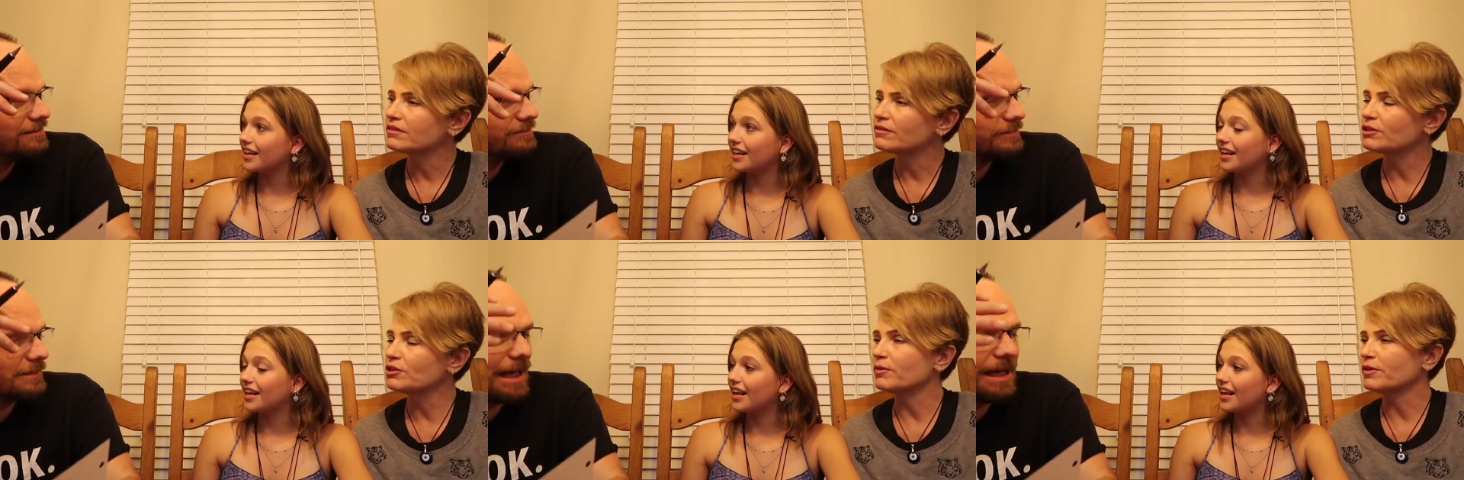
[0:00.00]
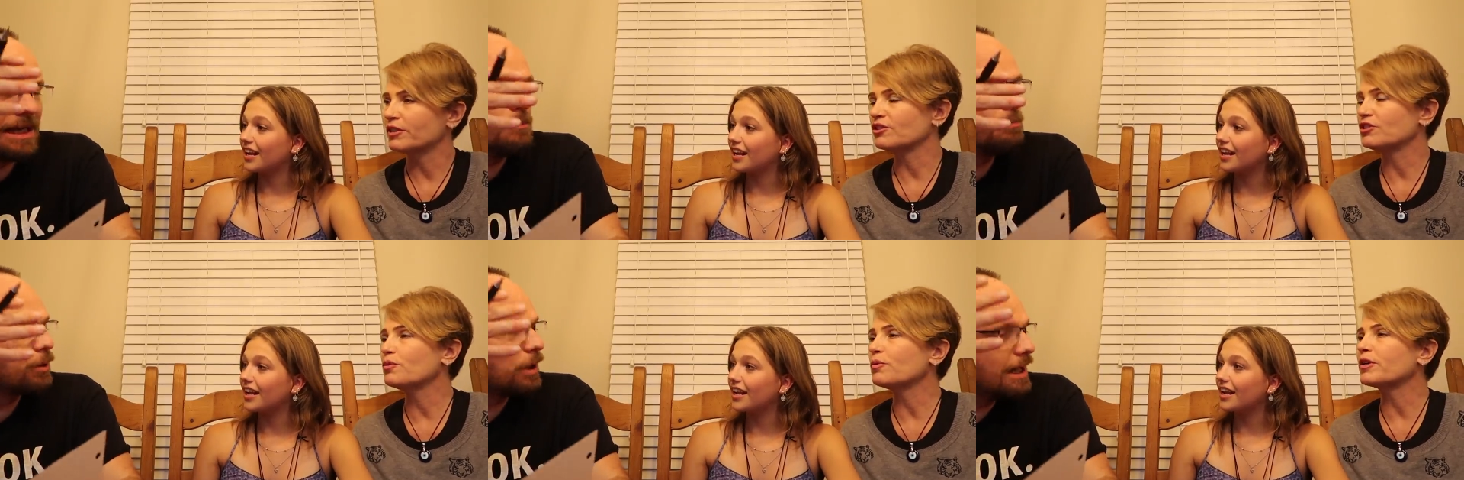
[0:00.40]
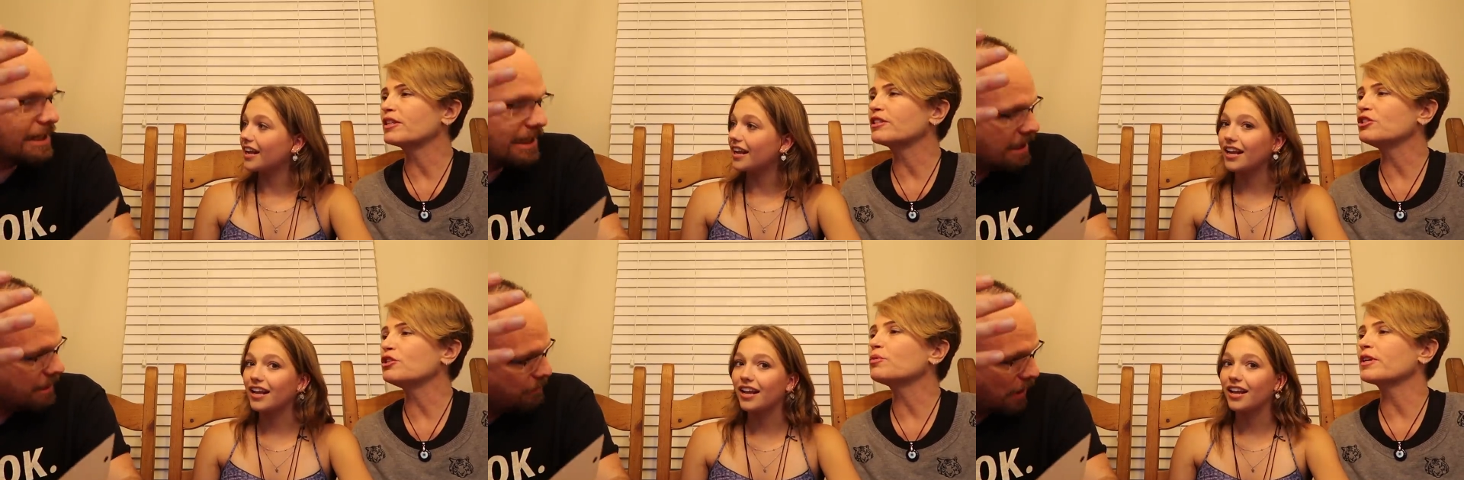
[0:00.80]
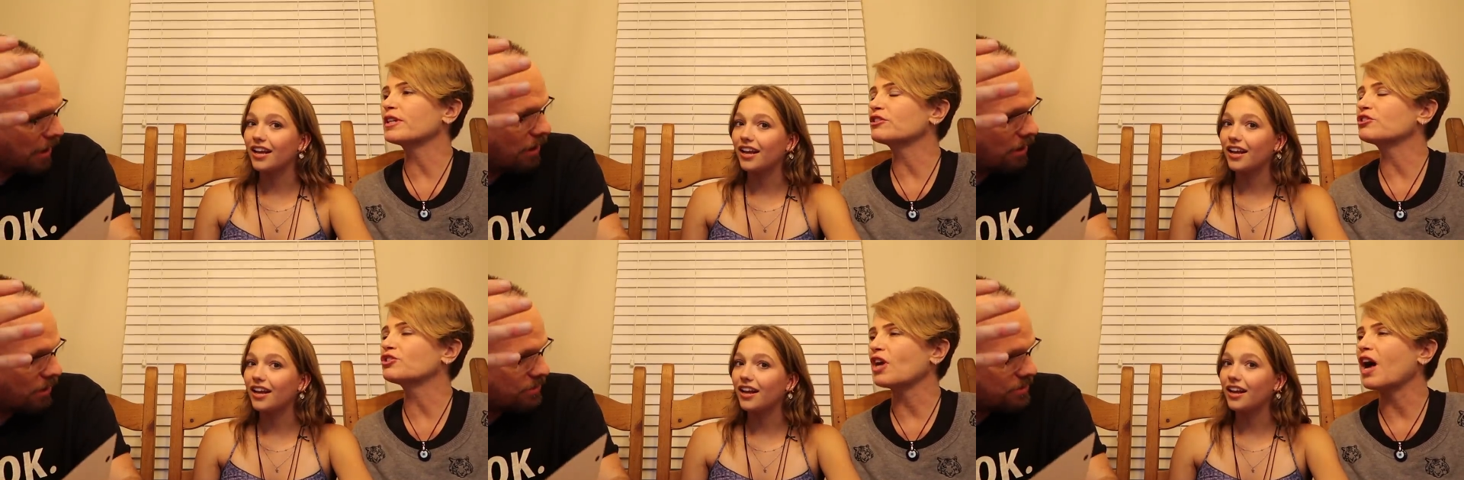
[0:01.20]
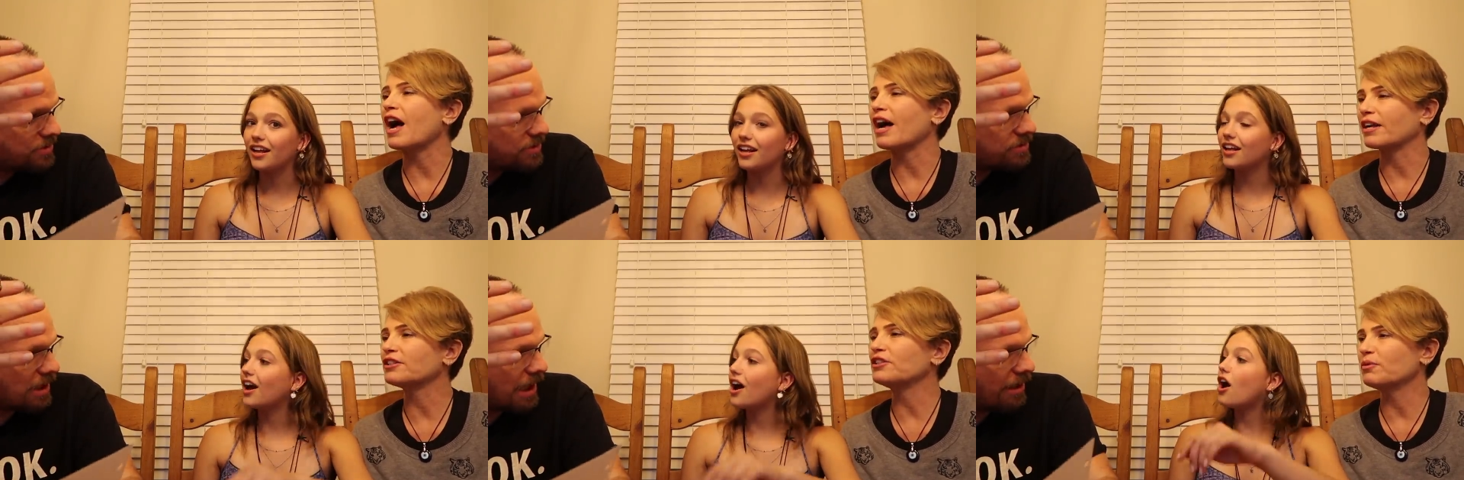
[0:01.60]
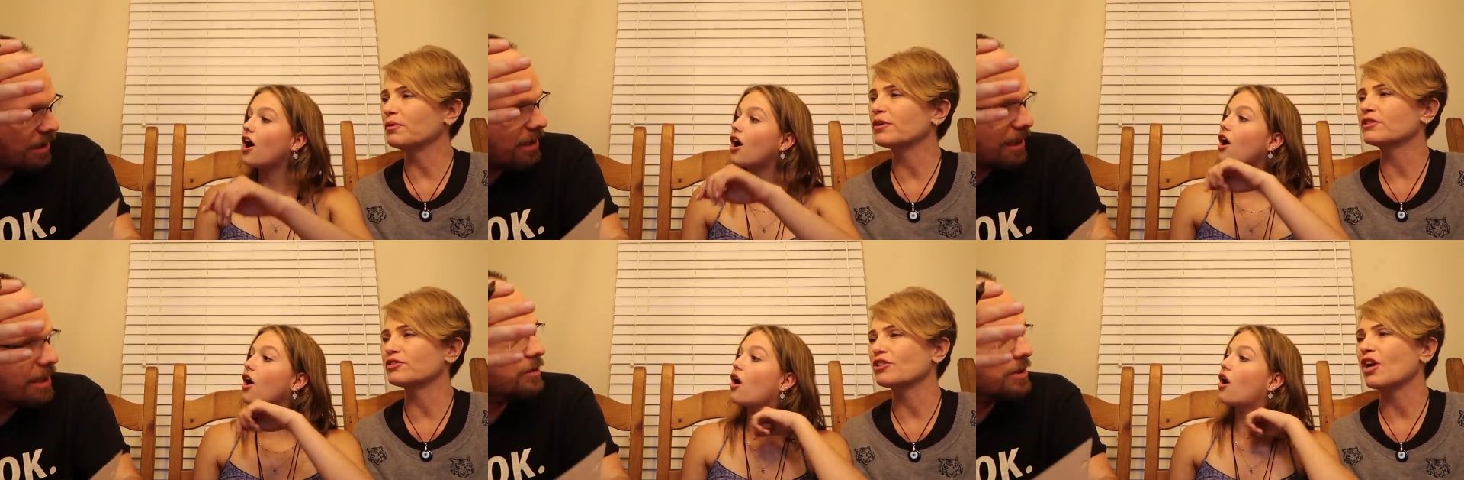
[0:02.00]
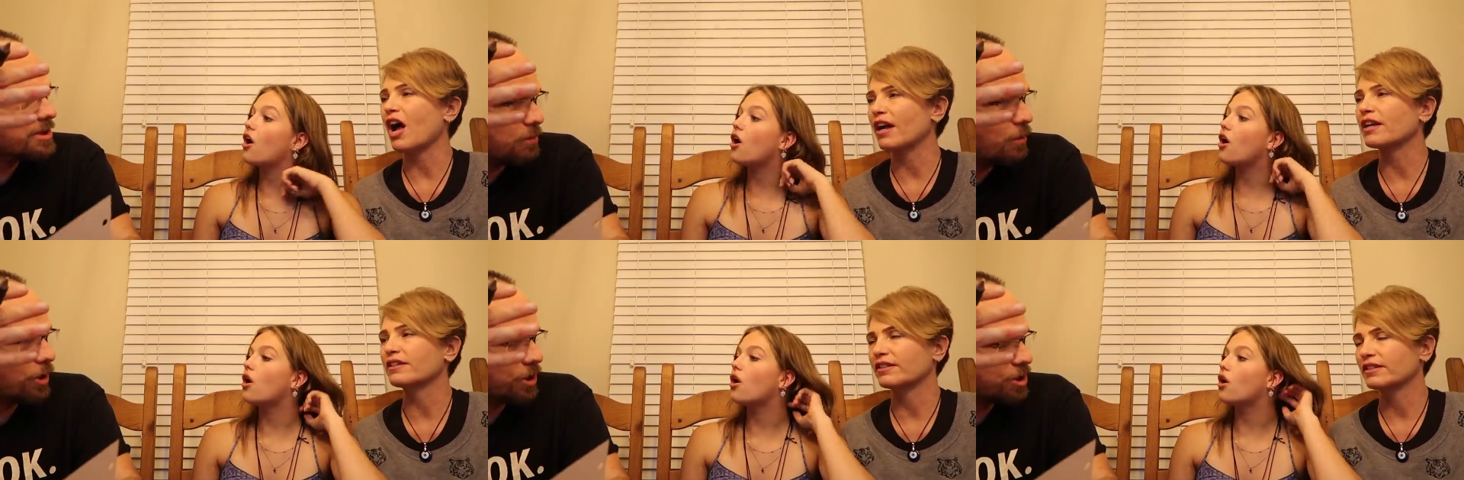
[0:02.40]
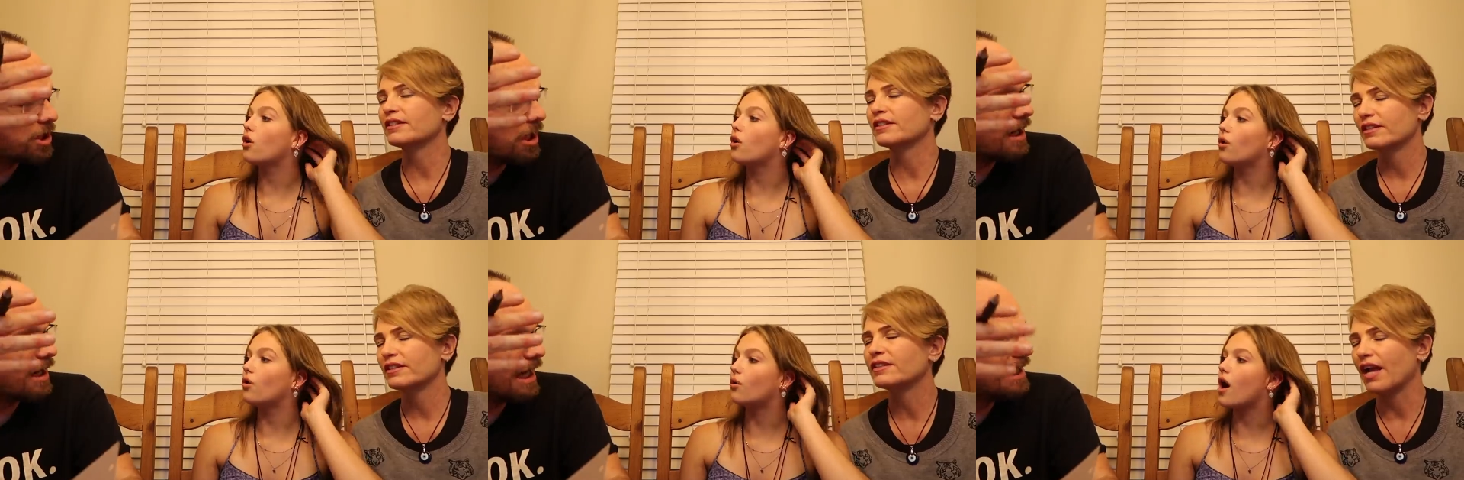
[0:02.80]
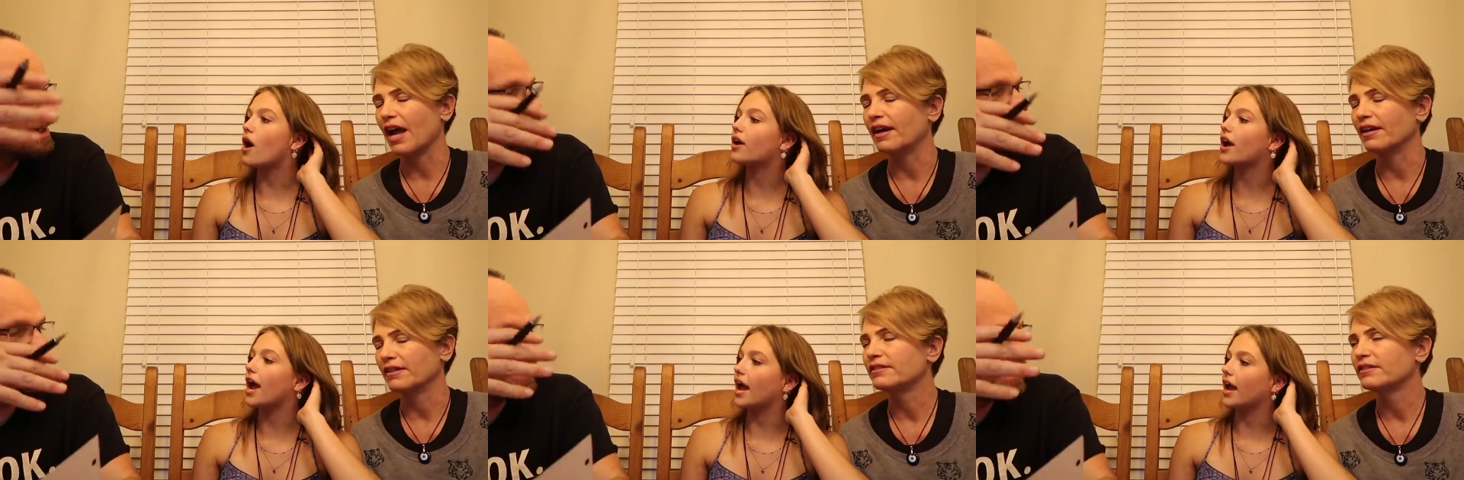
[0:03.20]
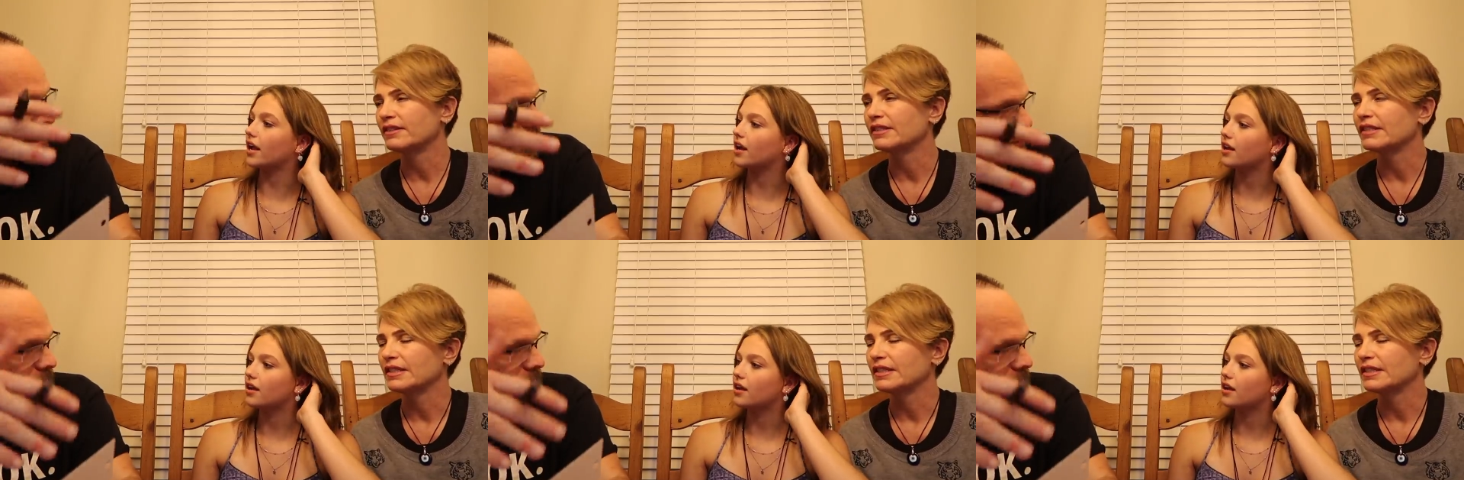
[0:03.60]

Speaker 1: or you I didn't break any bones. I, oh, it was oh. more shock. I didn't okay. break any